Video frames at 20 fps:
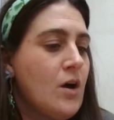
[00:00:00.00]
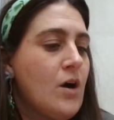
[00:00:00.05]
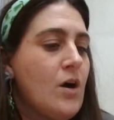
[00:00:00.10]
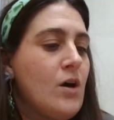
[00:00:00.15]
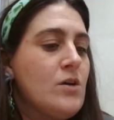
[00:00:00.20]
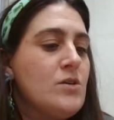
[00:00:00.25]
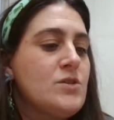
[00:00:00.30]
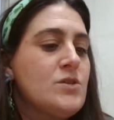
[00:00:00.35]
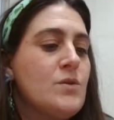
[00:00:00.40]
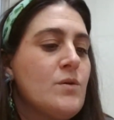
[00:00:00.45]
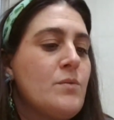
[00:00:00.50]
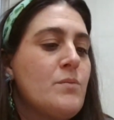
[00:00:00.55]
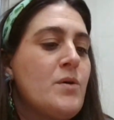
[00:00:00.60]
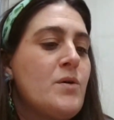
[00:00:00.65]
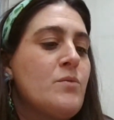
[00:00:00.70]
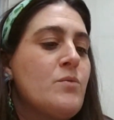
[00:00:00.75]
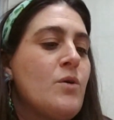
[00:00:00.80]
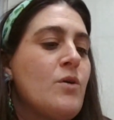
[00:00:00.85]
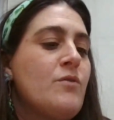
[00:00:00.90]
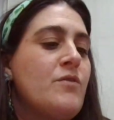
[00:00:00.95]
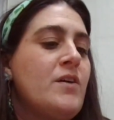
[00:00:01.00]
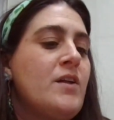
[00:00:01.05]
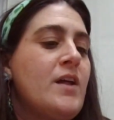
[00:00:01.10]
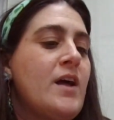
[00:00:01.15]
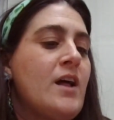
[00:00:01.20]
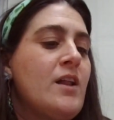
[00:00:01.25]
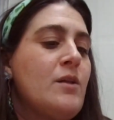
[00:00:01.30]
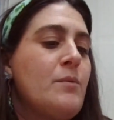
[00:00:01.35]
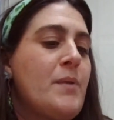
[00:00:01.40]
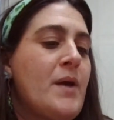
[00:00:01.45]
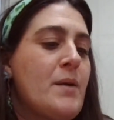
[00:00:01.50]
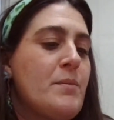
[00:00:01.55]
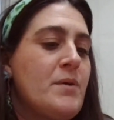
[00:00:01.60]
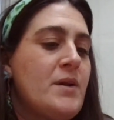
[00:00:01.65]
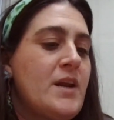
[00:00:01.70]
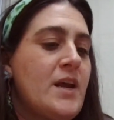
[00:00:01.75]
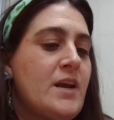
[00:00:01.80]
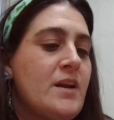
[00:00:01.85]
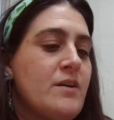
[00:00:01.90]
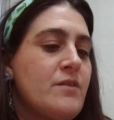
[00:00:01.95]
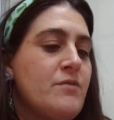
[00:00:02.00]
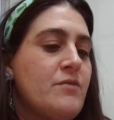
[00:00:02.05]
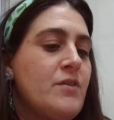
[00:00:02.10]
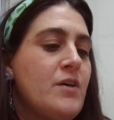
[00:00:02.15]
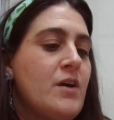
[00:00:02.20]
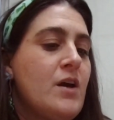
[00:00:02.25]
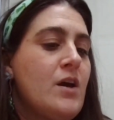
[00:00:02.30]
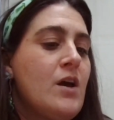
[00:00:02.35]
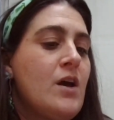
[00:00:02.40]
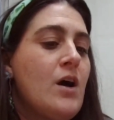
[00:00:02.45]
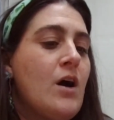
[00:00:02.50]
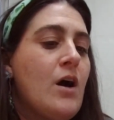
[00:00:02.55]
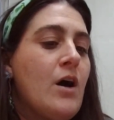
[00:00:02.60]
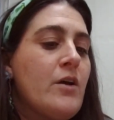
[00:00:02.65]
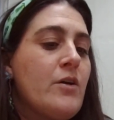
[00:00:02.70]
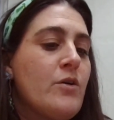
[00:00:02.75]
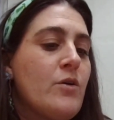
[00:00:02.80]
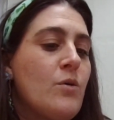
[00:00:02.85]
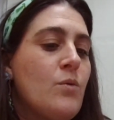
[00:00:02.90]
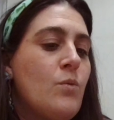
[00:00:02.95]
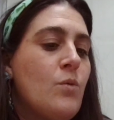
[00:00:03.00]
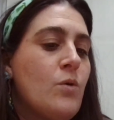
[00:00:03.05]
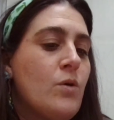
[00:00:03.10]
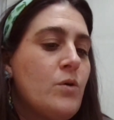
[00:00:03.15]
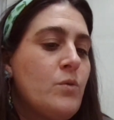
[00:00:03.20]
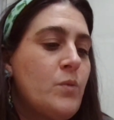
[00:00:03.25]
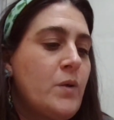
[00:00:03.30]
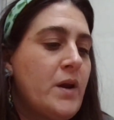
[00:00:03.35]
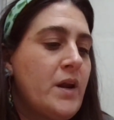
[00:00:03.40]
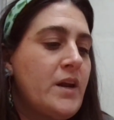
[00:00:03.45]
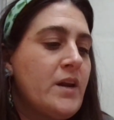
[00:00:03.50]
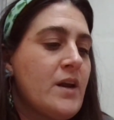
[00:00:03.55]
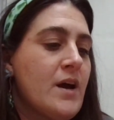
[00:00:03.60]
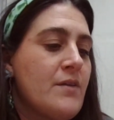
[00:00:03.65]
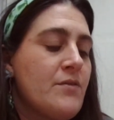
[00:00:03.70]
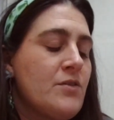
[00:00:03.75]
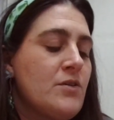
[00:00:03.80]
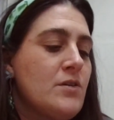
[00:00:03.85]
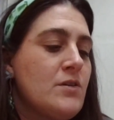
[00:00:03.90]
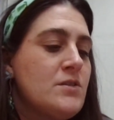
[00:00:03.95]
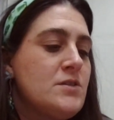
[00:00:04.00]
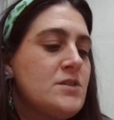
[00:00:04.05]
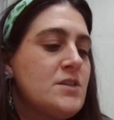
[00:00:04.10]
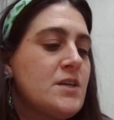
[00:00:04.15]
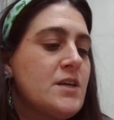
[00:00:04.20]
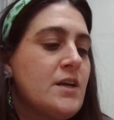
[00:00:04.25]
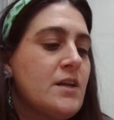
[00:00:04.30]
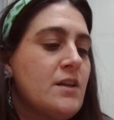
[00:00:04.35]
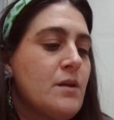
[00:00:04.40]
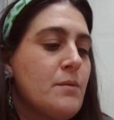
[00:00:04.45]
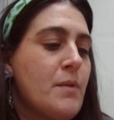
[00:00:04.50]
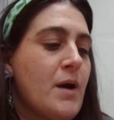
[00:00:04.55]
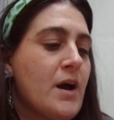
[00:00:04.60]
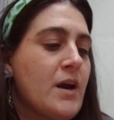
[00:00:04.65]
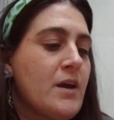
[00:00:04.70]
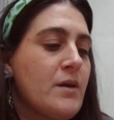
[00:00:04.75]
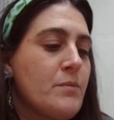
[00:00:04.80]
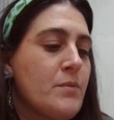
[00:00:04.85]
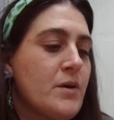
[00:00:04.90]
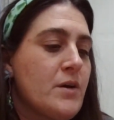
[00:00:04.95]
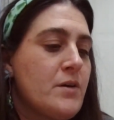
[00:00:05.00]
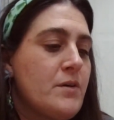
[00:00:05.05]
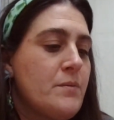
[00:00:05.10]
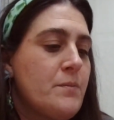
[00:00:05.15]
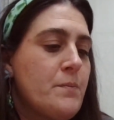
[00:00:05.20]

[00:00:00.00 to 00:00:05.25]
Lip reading: also a Monroeville, Alabama native, on her award-winning novel To Kill a Mockingbird.